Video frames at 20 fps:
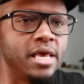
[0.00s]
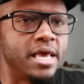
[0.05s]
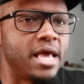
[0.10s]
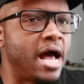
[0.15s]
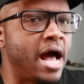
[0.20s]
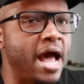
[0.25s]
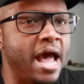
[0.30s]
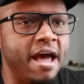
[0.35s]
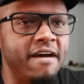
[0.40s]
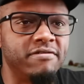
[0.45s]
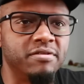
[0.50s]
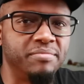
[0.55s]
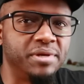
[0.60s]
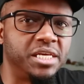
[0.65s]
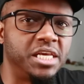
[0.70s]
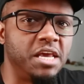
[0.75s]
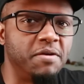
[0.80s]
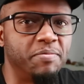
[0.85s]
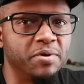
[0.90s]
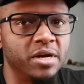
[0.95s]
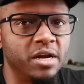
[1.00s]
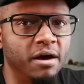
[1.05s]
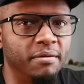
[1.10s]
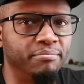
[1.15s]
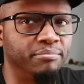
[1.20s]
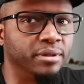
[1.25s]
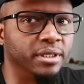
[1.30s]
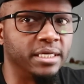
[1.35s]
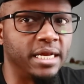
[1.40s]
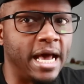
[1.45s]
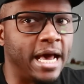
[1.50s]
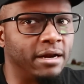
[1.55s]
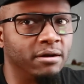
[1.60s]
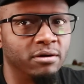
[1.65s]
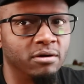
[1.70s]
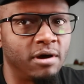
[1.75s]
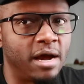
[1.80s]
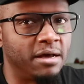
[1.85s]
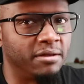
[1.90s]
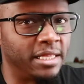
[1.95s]
I haven't been keeping up, but I don't
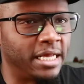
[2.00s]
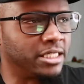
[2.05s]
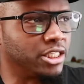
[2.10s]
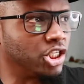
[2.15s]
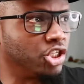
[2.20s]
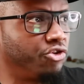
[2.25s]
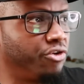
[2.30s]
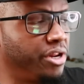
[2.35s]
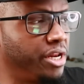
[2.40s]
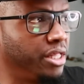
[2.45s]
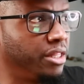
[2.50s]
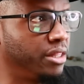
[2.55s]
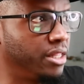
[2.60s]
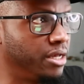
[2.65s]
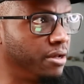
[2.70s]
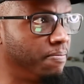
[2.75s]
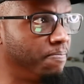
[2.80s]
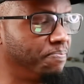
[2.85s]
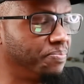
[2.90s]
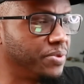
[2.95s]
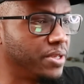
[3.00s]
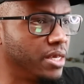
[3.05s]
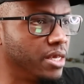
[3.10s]
know how that's treating them.